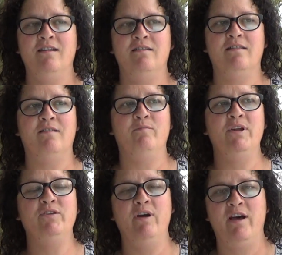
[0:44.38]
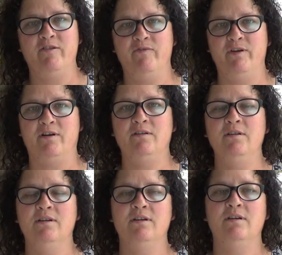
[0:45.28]
the mental health field,
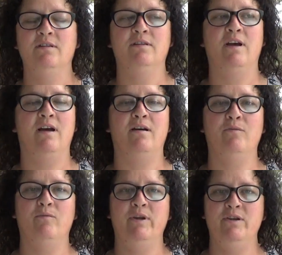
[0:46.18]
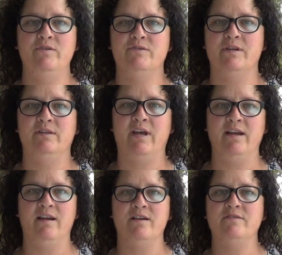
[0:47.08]
we use a
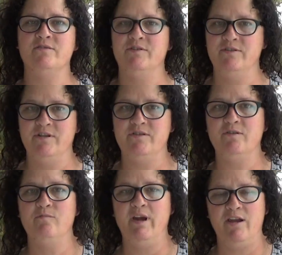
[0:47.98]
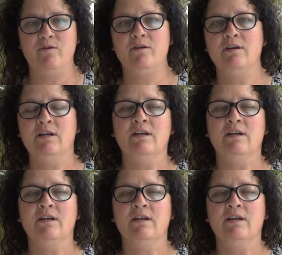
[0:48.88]
diagnostic statistical manual,